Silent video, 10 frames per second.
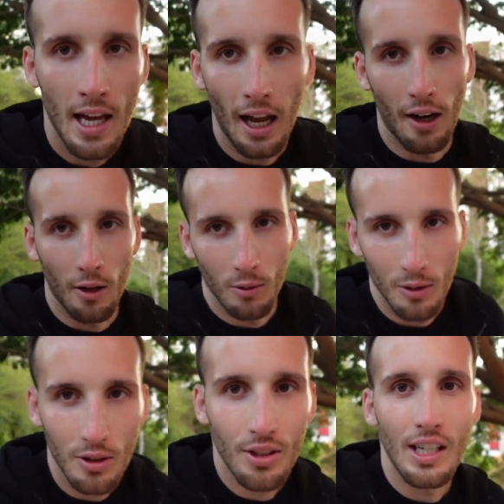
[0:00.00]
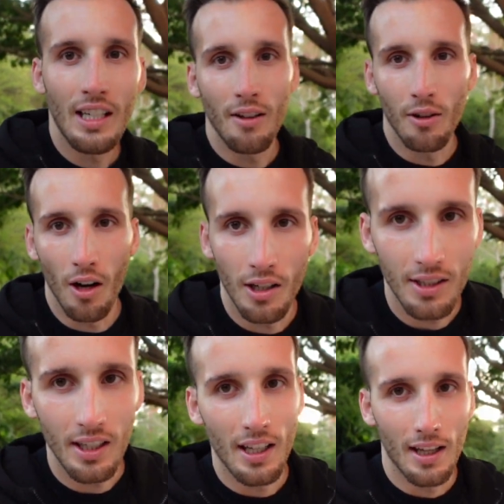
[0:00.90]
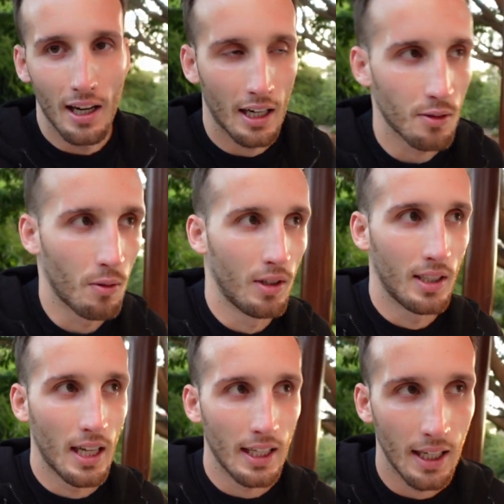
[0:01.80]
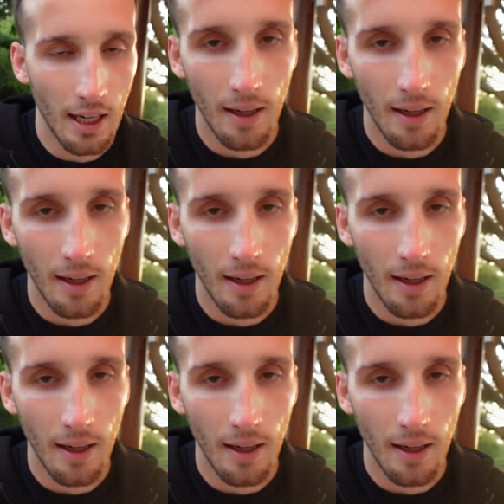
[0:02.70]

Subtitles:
and I will see you guys in the next one. Take care.